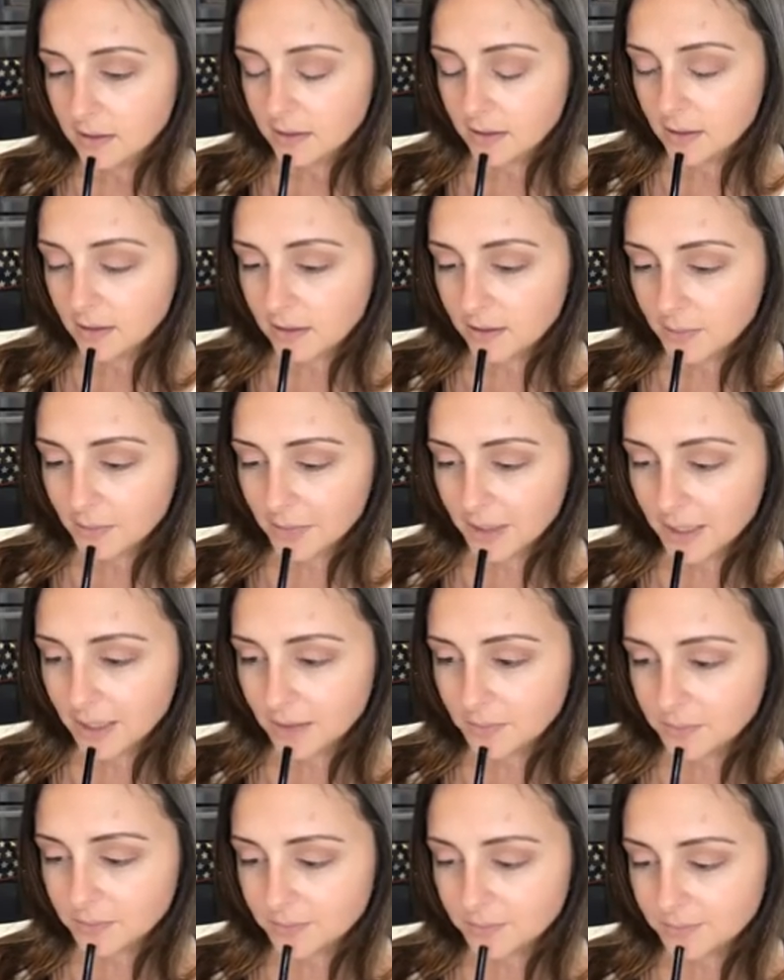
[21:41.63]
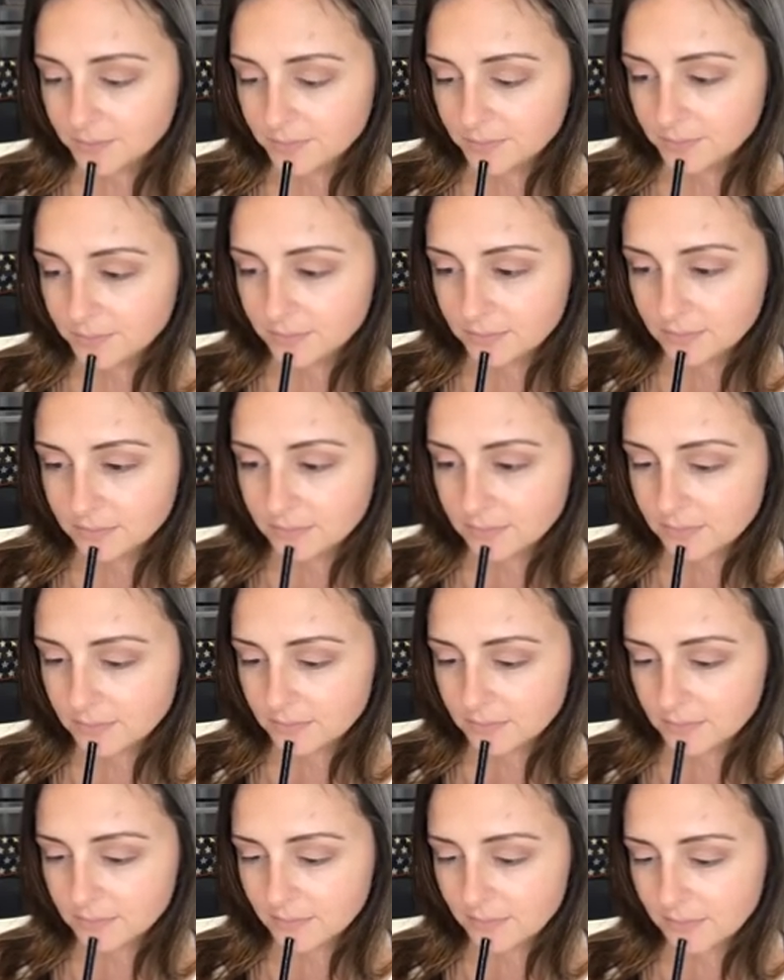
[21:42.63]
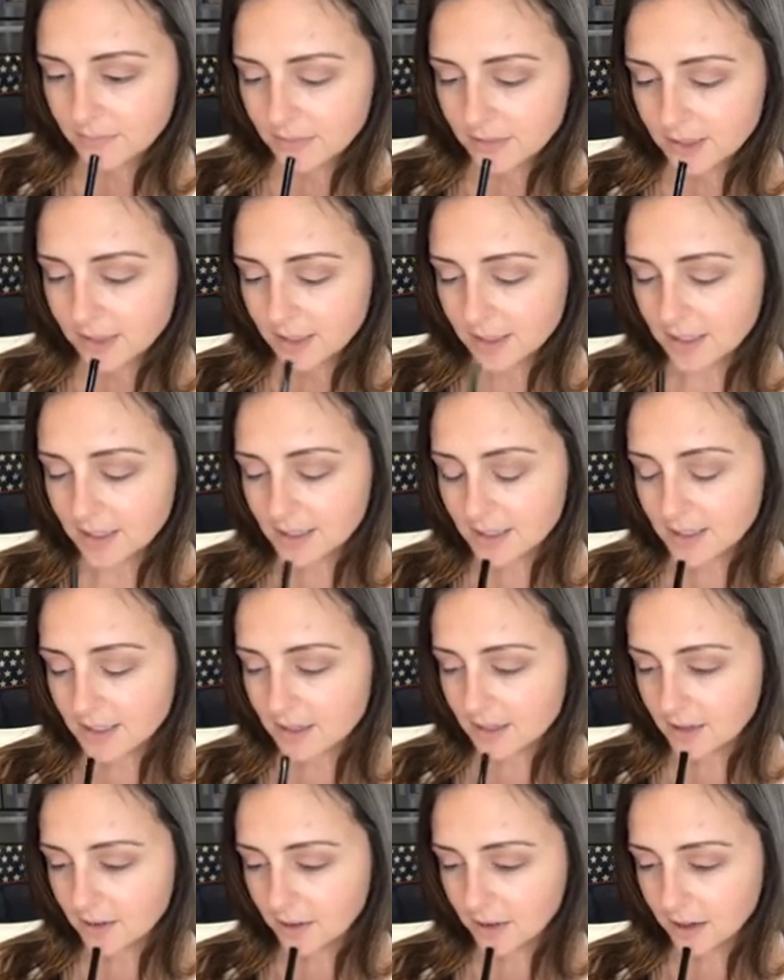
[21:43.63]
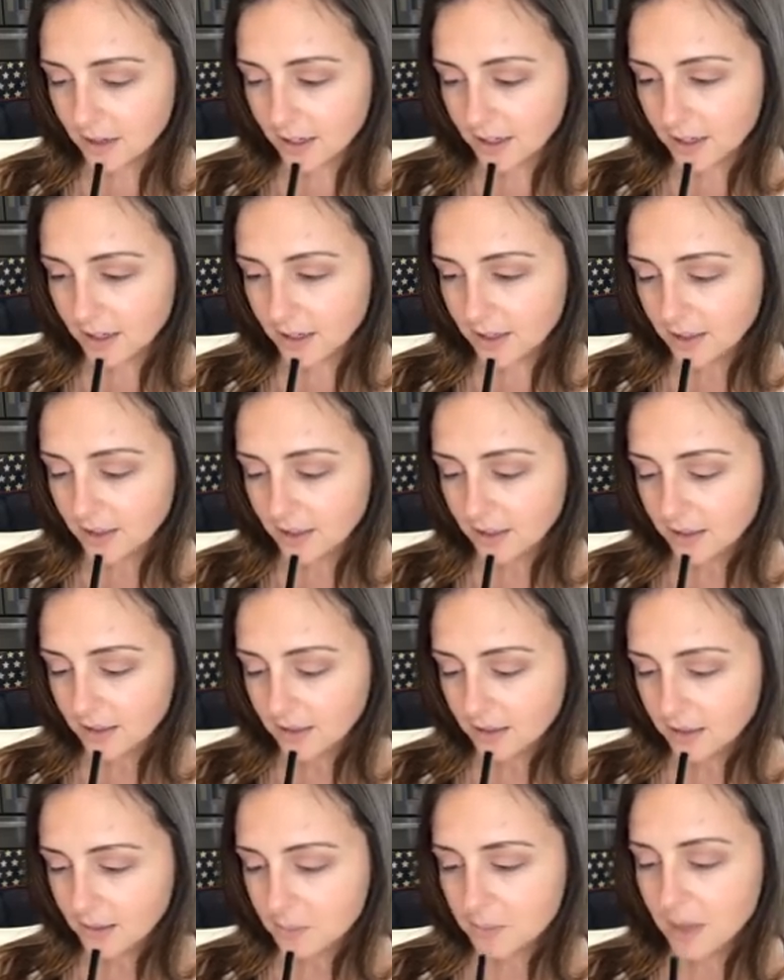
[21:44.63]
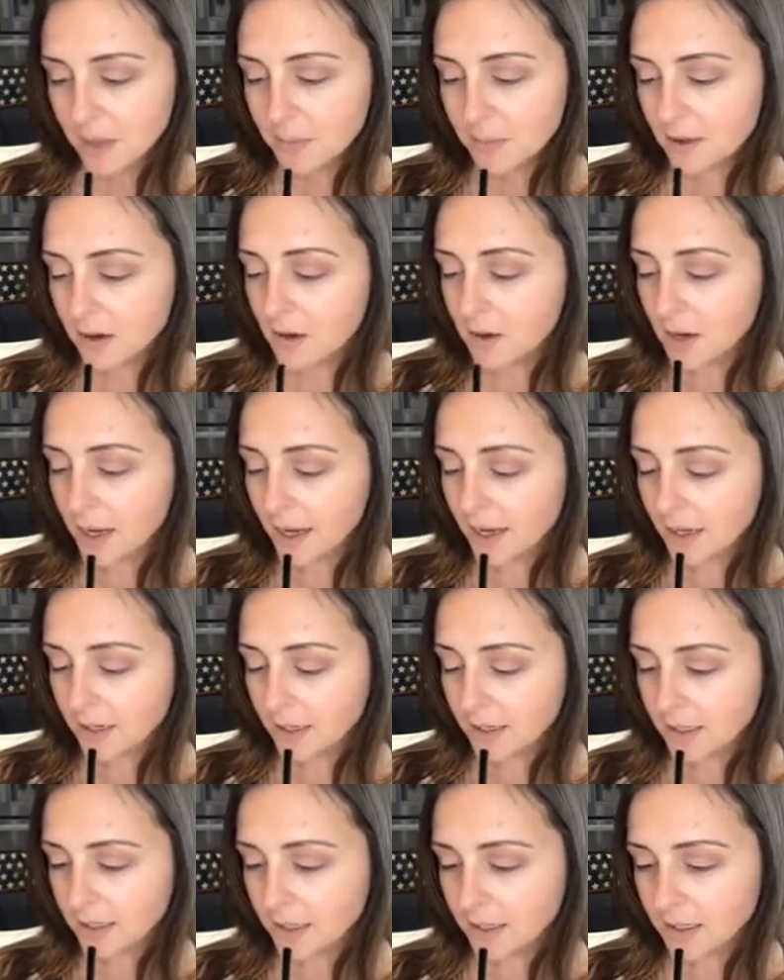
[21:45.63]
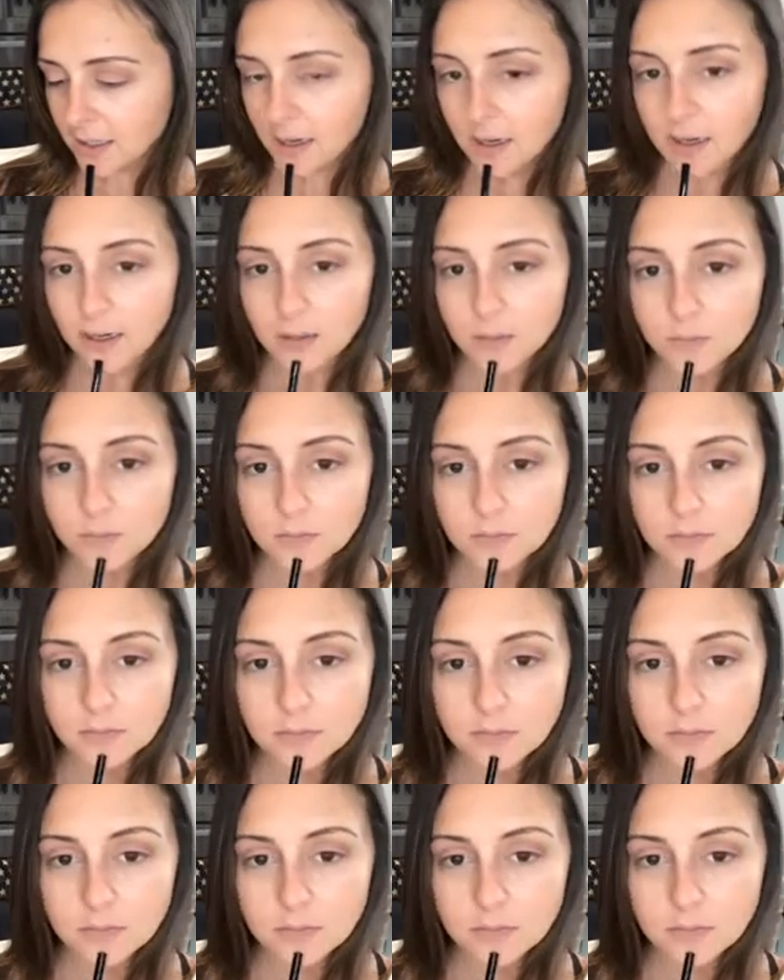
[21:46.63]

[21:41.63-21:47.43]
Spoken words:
oh man, this is so hard. Maybe I'll add in,